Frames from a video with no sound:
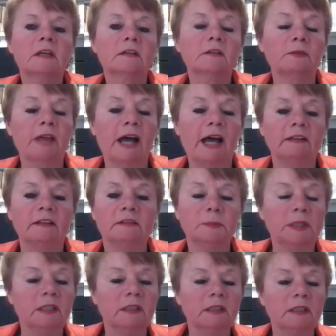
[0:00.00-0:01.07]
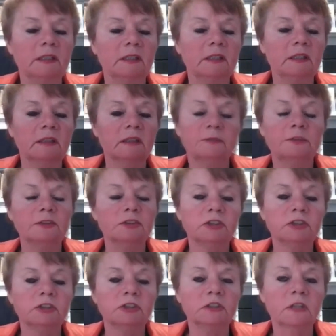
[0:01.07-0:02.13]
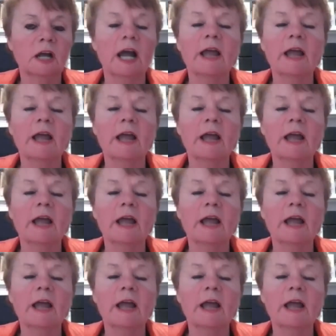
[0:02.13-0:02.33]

So that is being considered for sure.